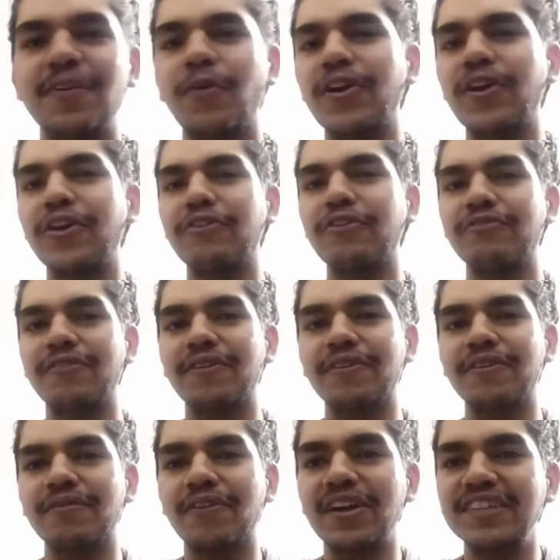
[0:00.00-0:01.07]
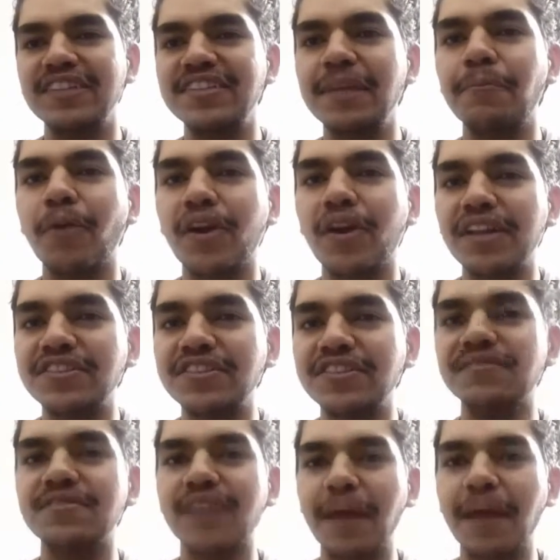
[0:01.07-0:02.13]
What is the importance
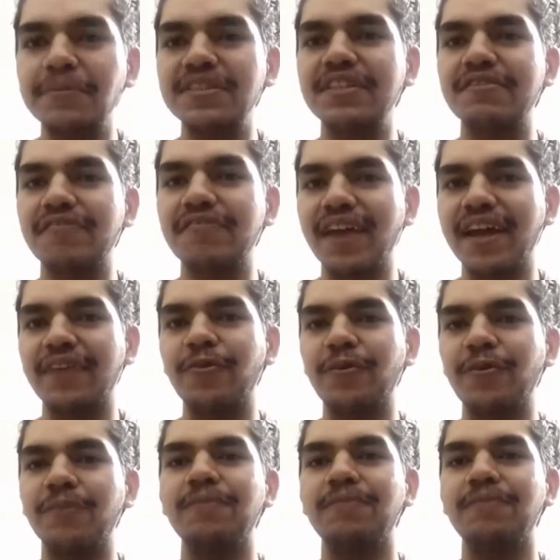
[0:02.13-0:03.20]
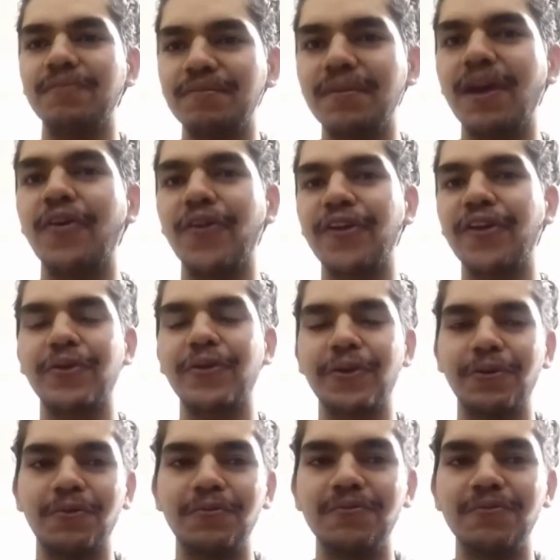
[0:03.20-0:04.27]
of capture the flag according to you?